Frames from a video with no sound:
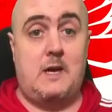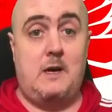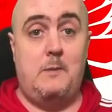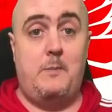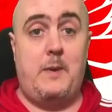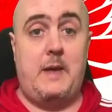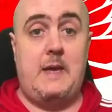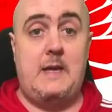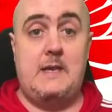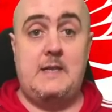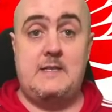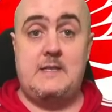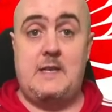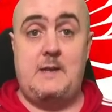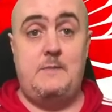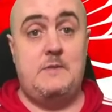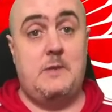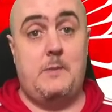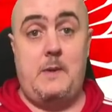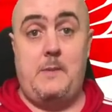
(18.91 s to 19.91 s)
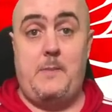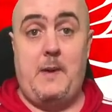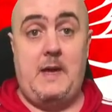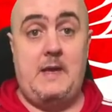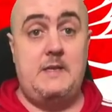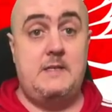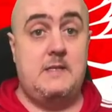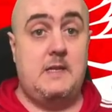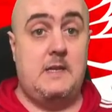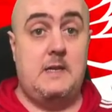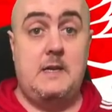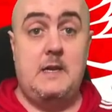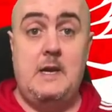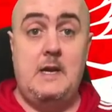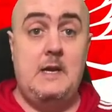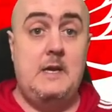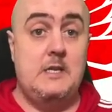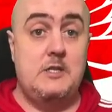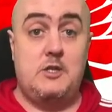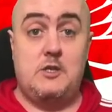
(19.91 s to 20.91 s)
albeit it seems to be based in
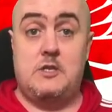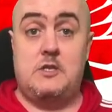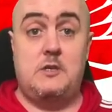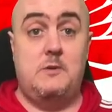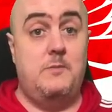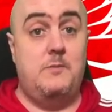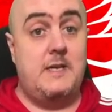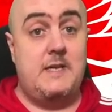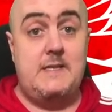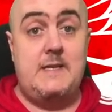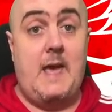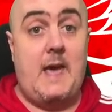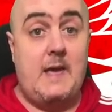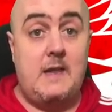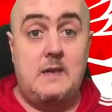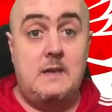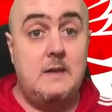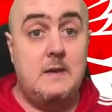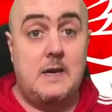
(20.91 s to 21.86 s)
just somebody's head.